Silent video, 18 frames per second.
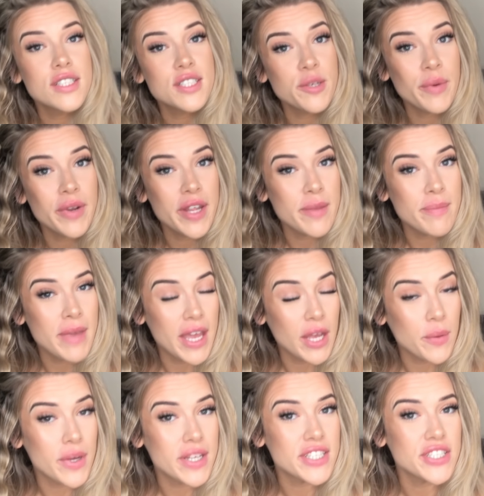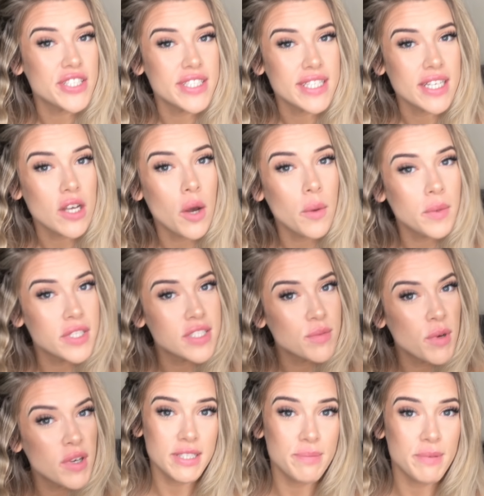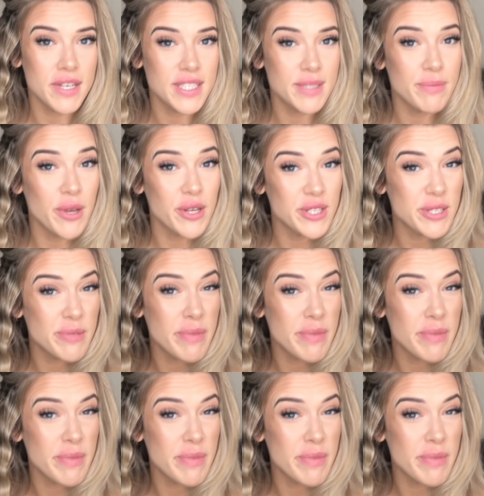So one of the main questions I got was what spurs me on